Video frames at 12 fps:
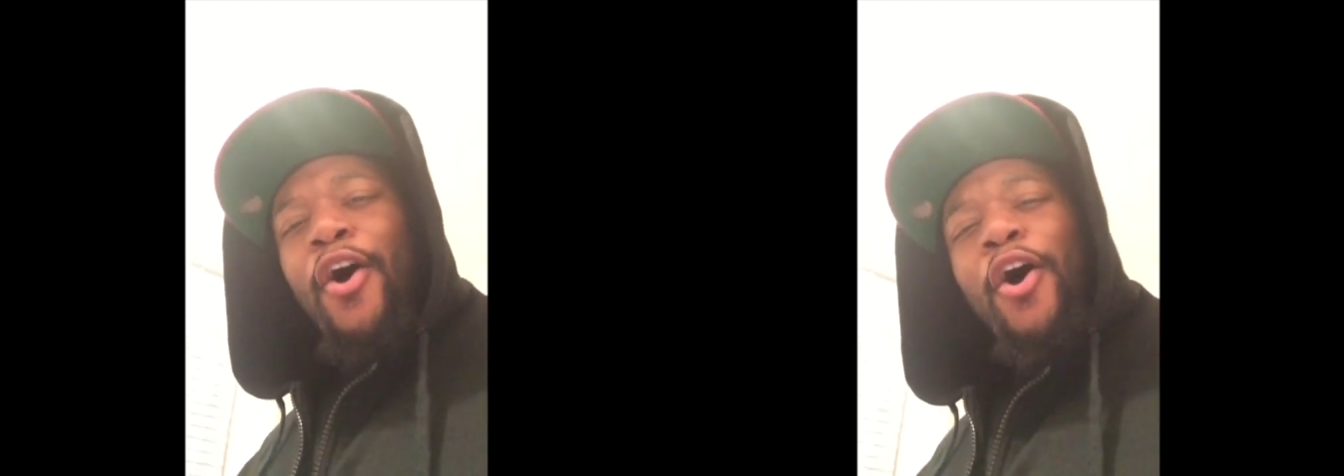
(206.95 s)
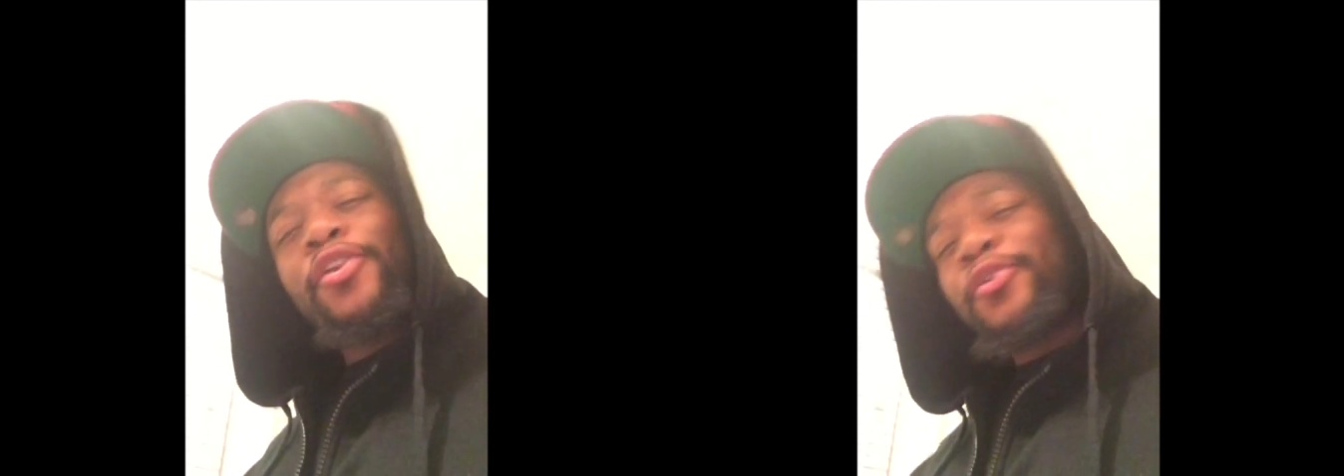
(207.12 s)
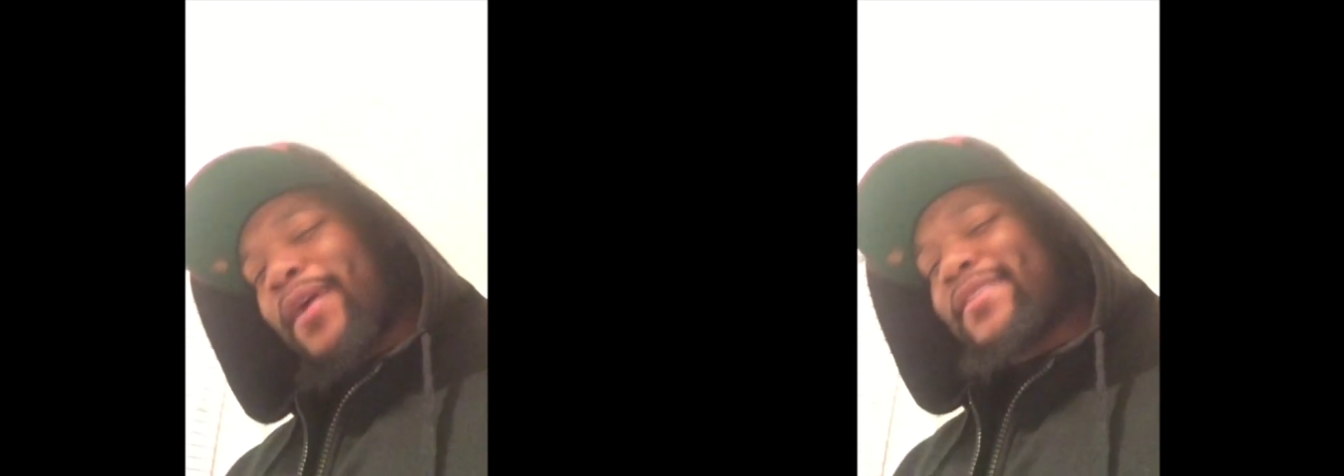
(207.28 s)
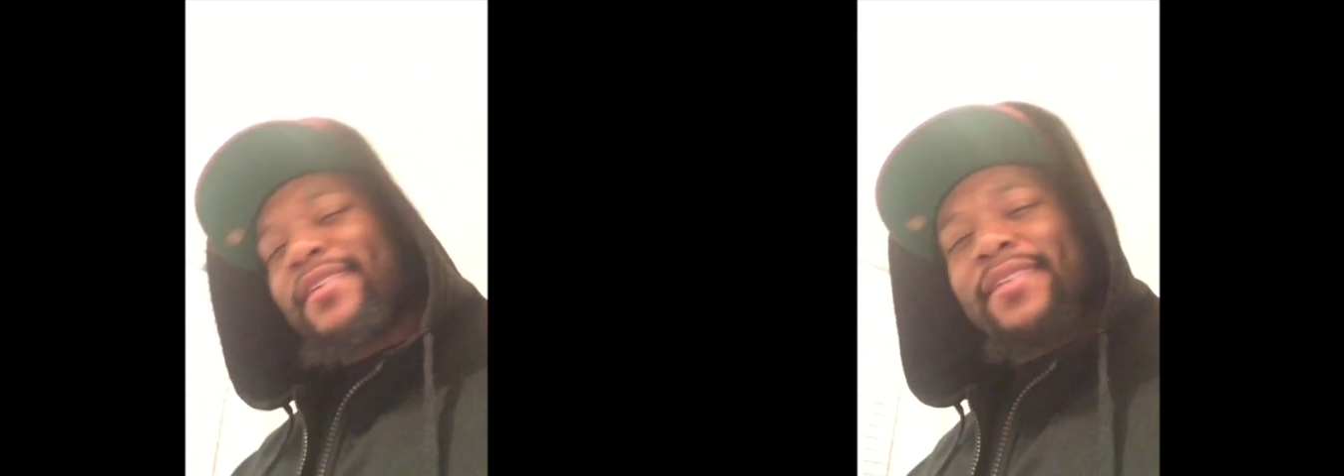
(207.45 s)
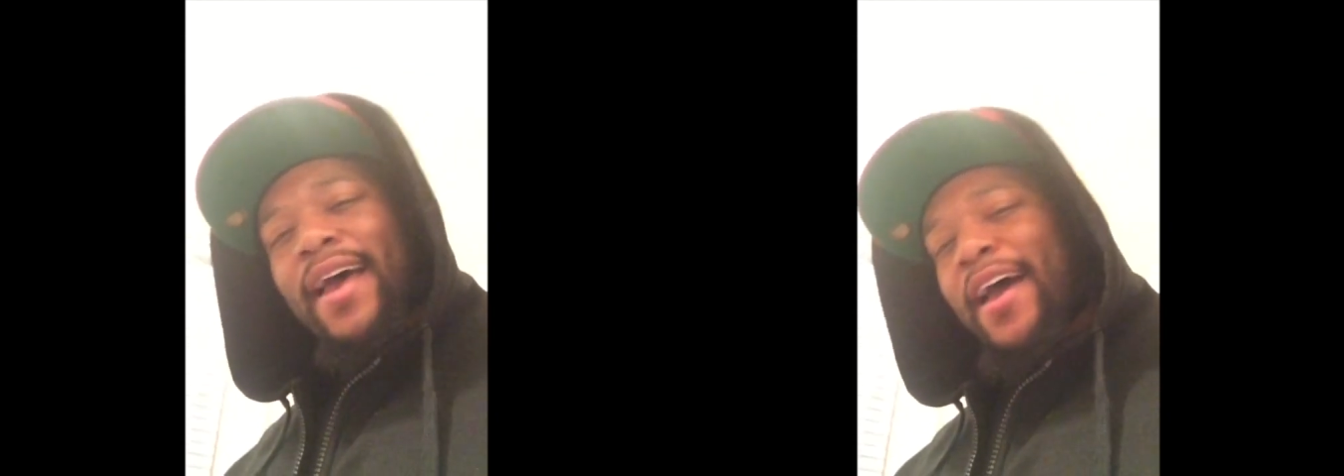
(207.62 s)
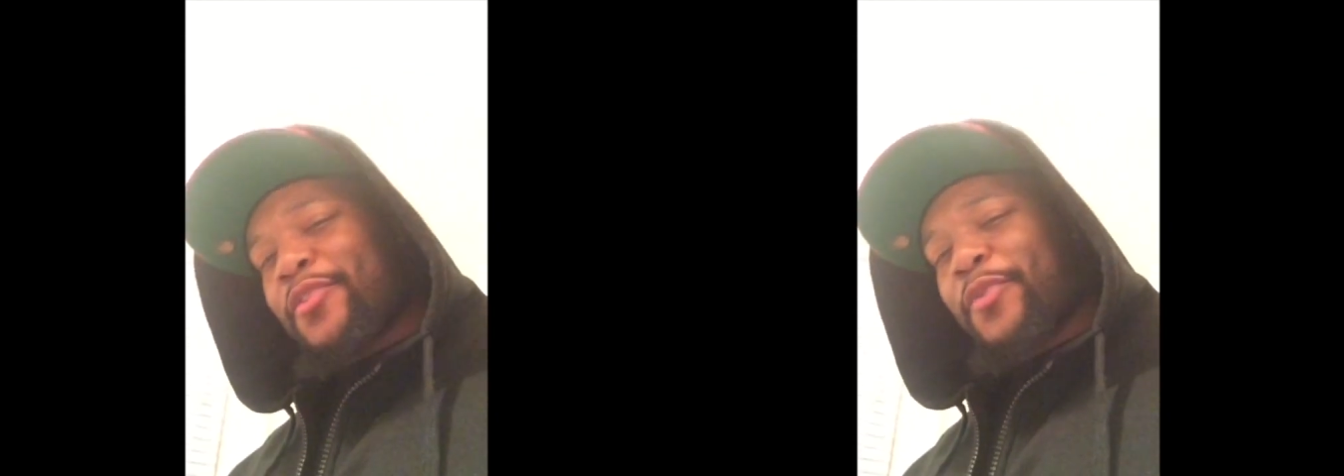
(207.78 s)
All the rest of
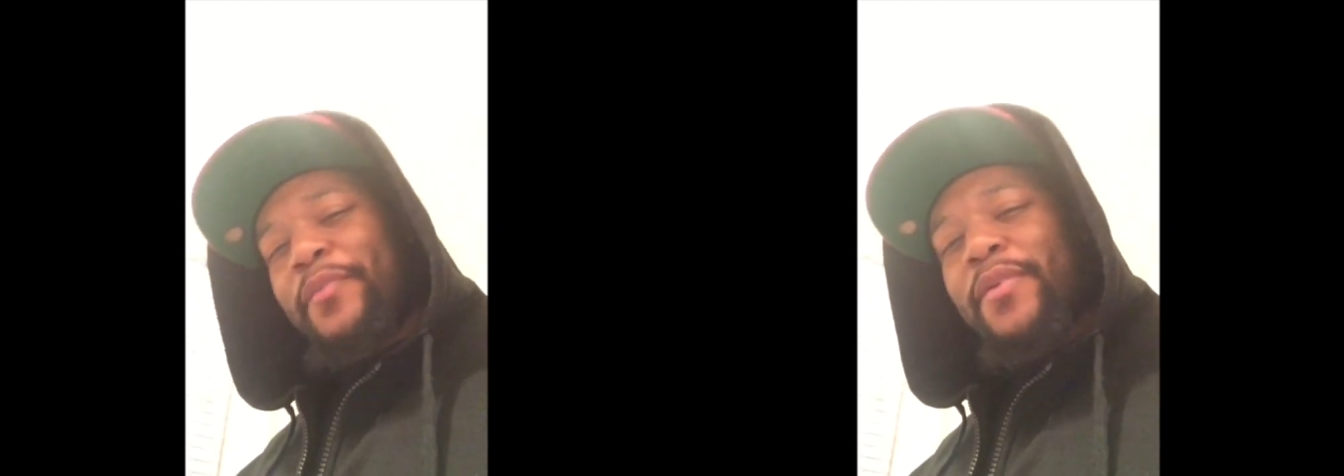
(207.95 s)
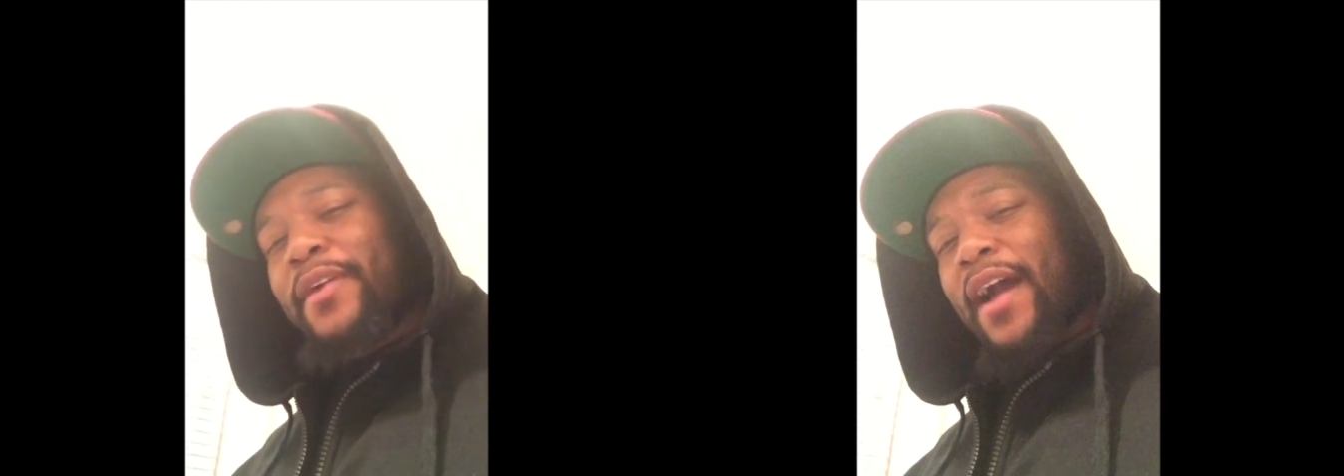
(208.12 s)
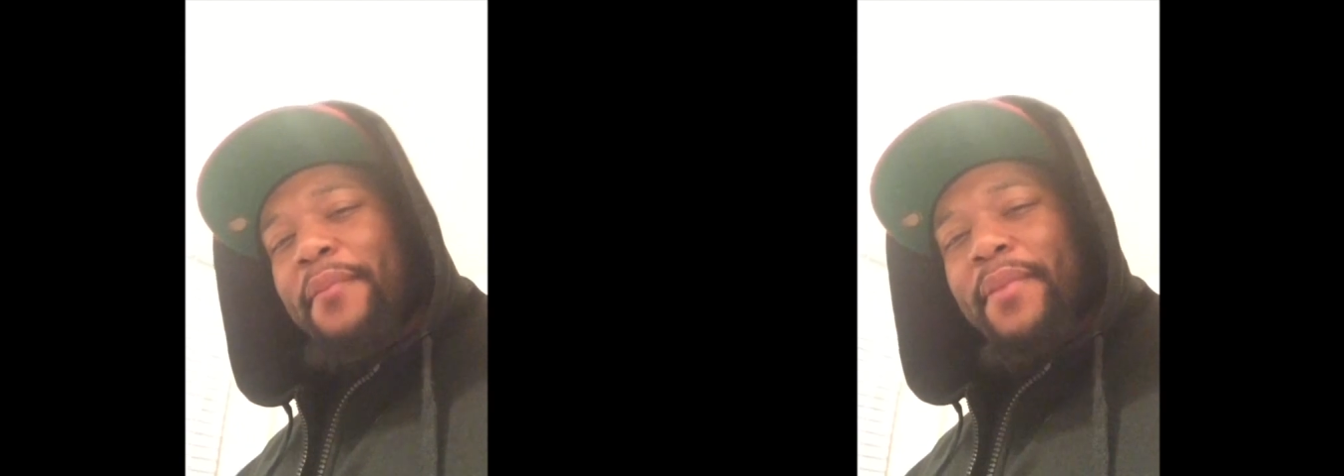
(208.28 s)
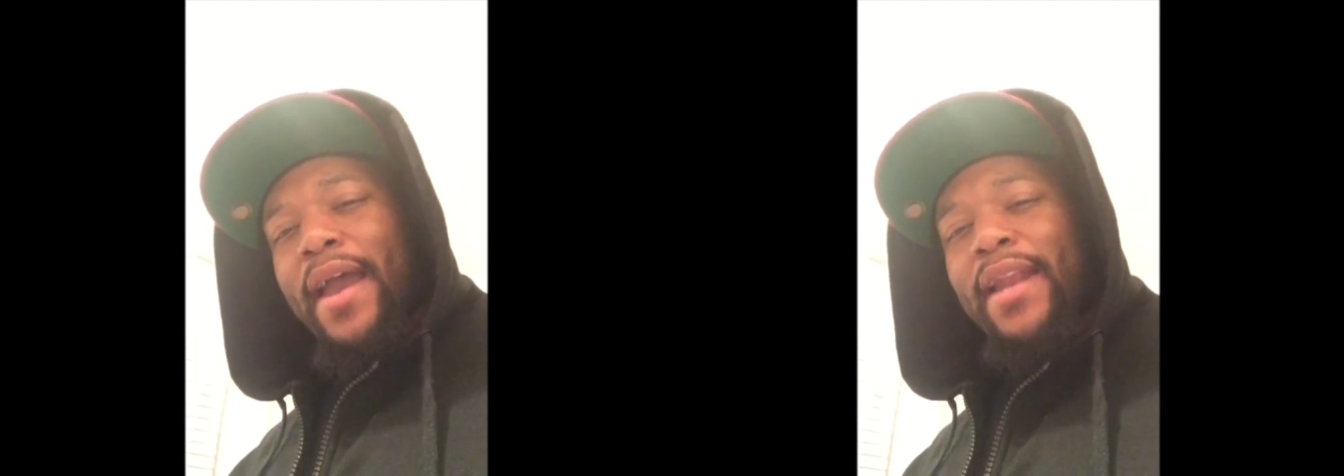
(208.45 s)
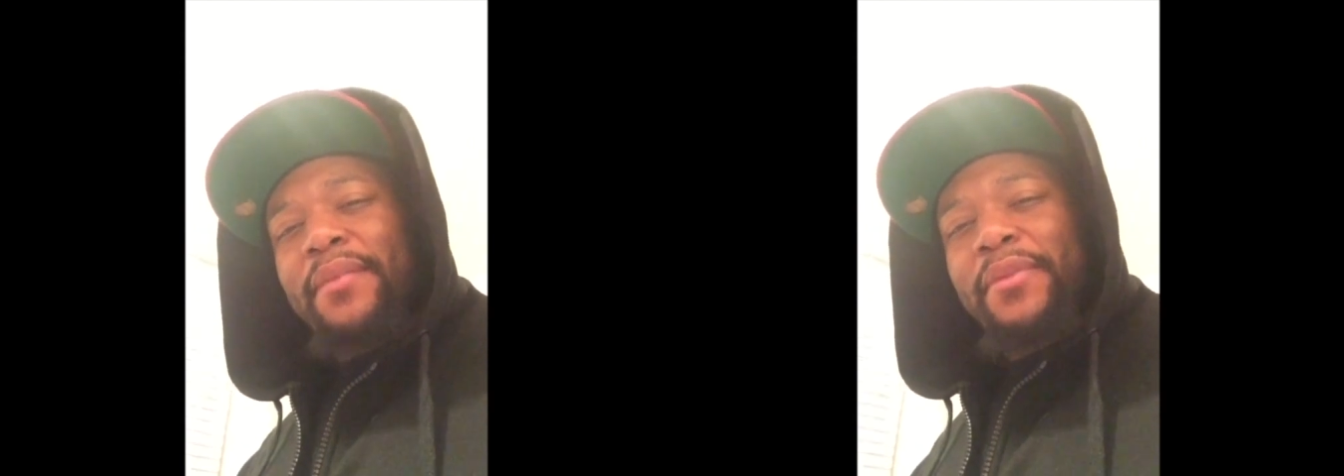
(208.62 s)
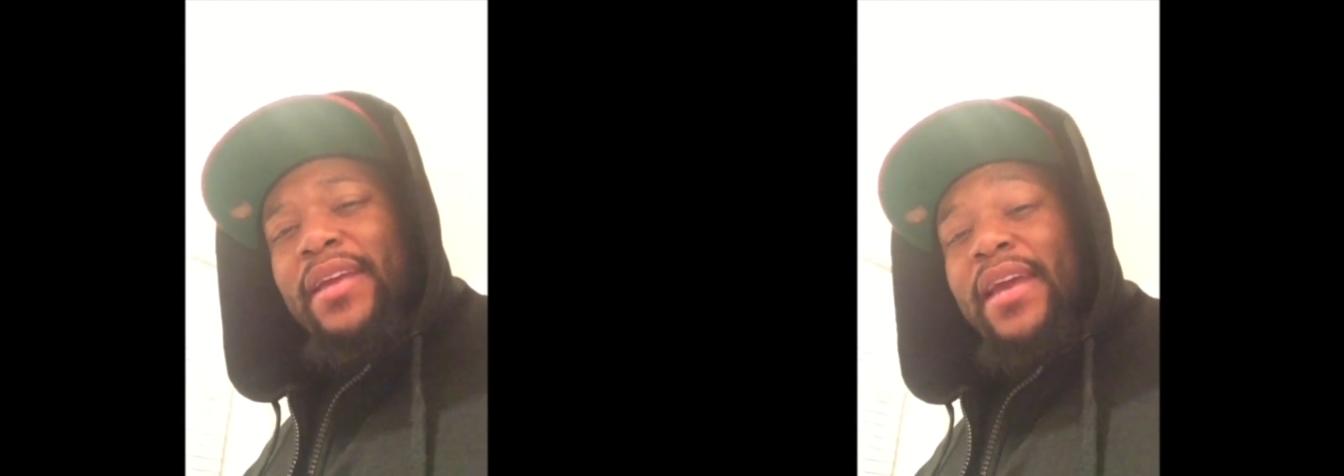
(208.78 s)
the times when people got
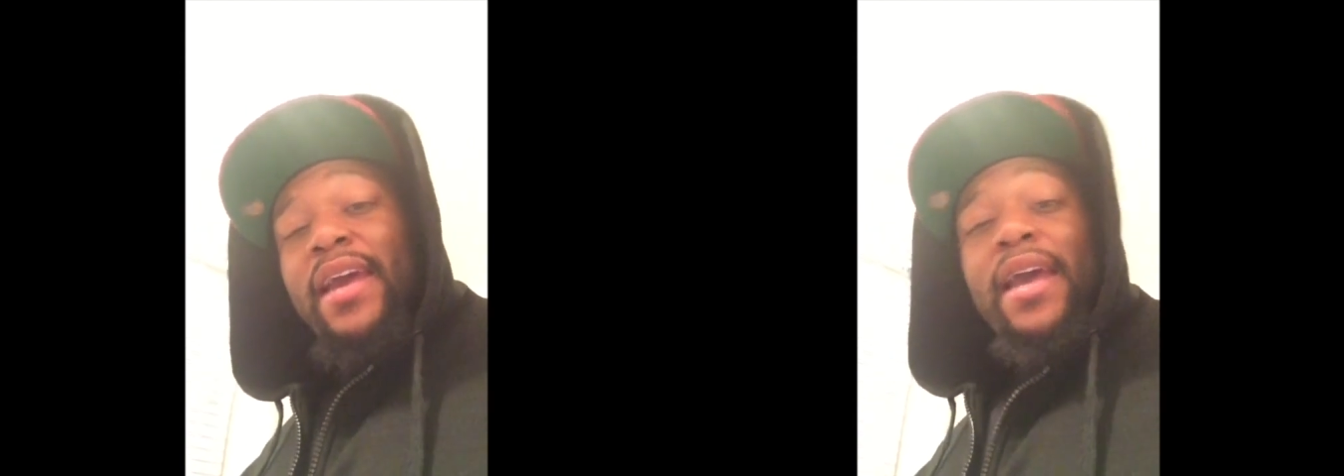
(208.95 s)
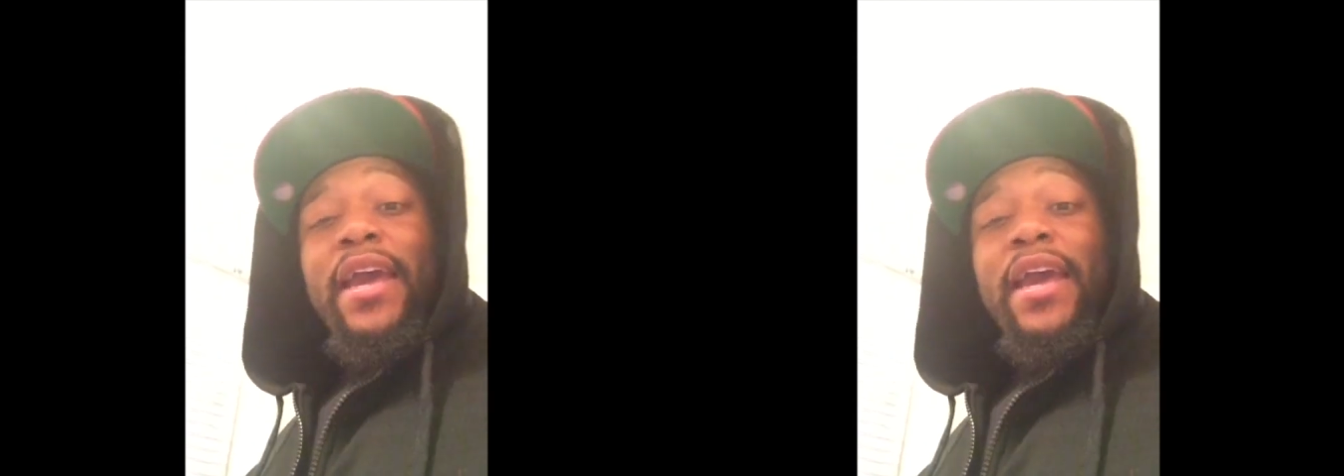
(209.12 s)
mad at me